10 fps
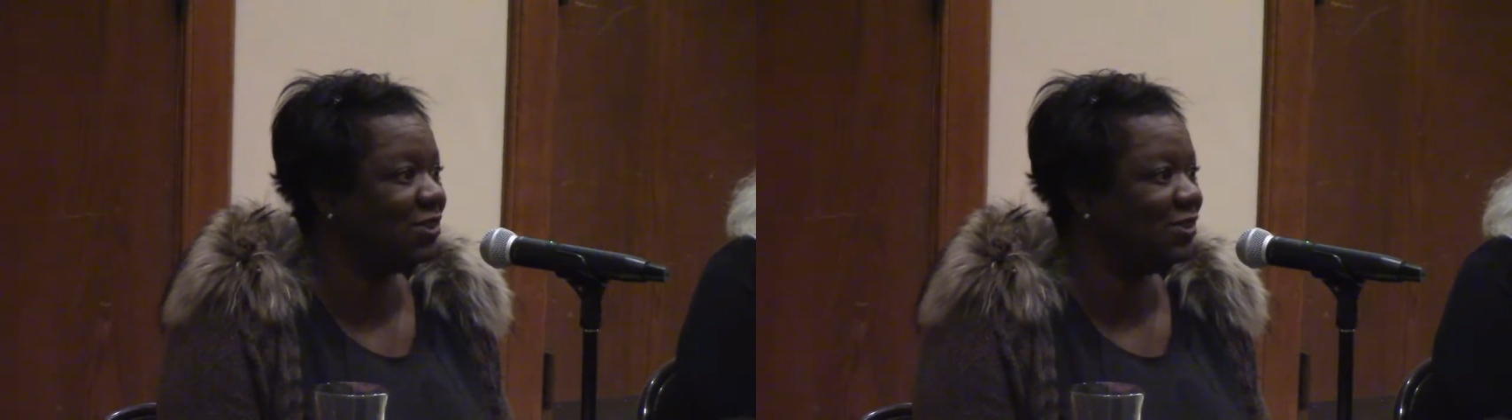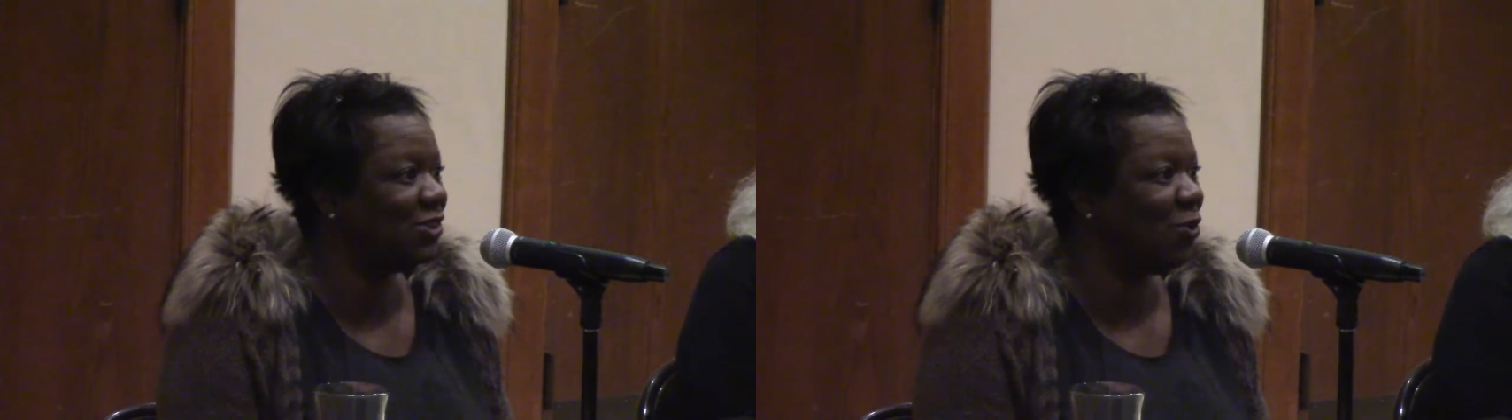
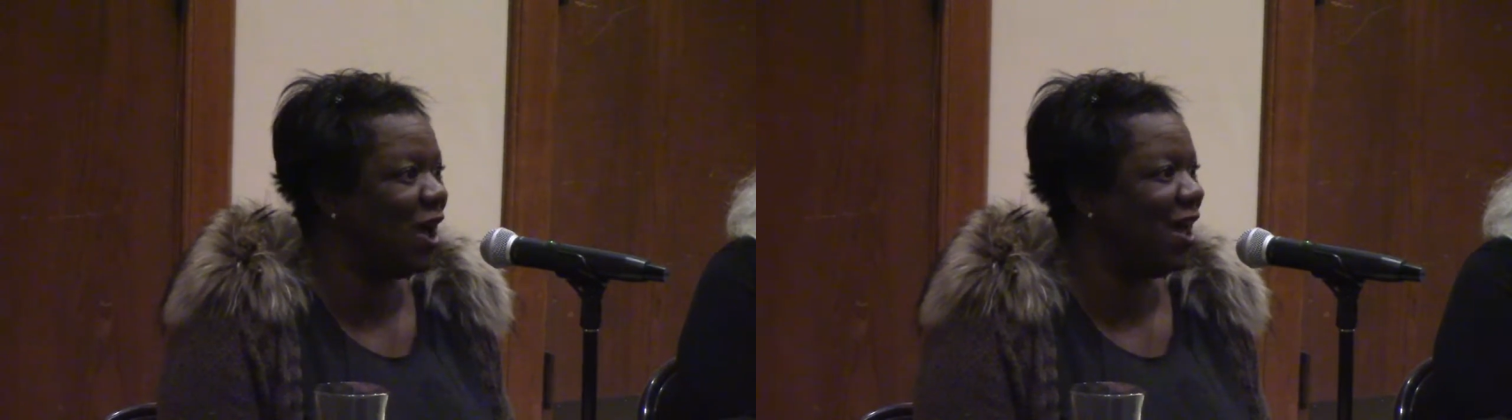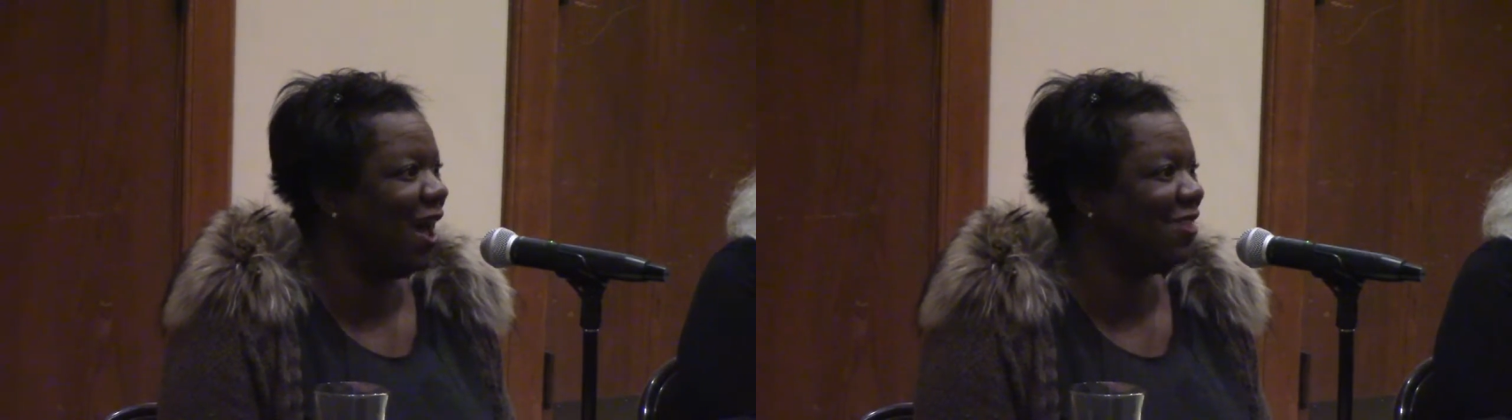And so
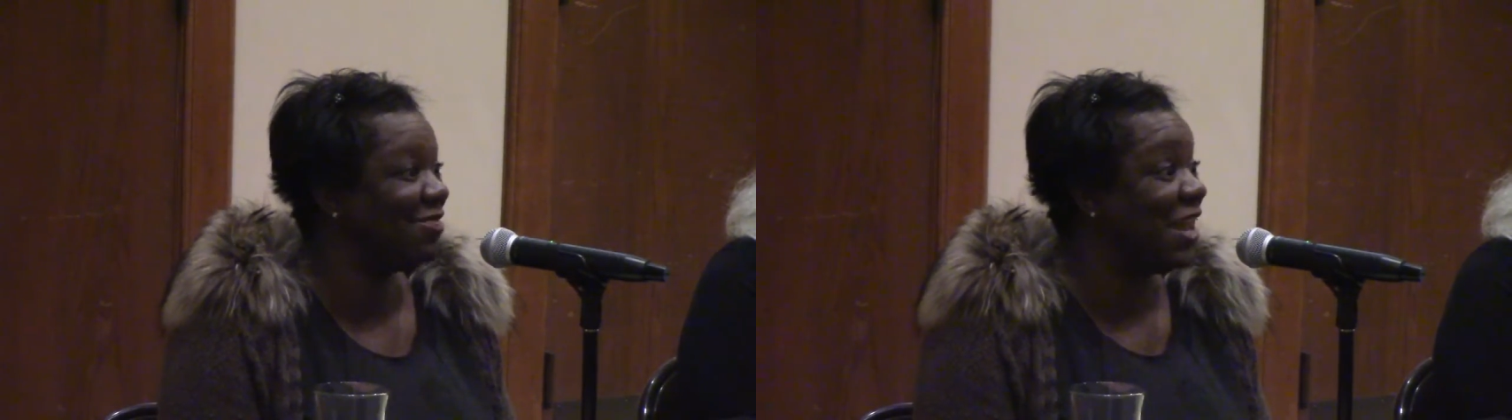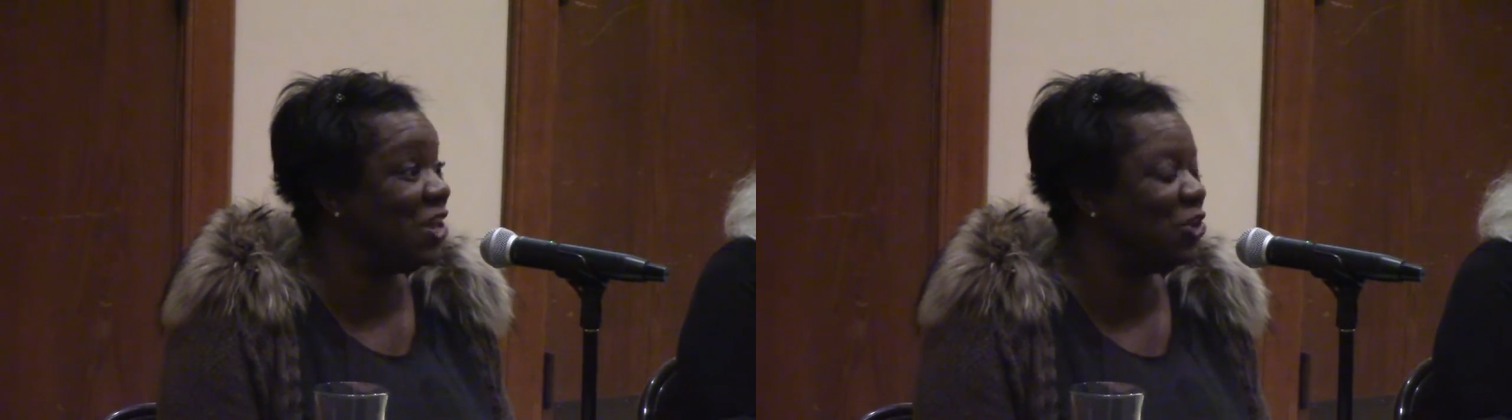I
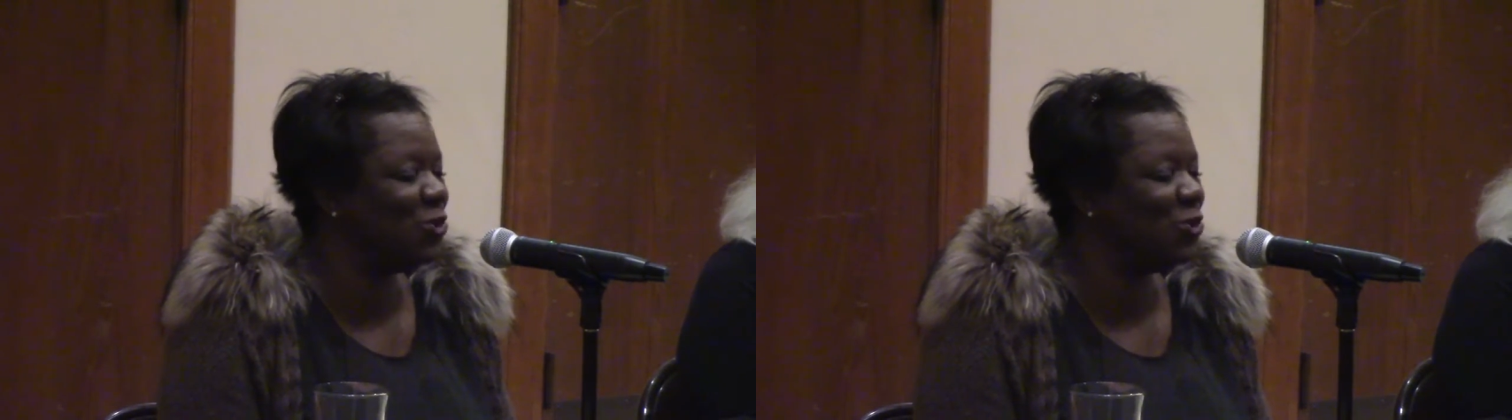thank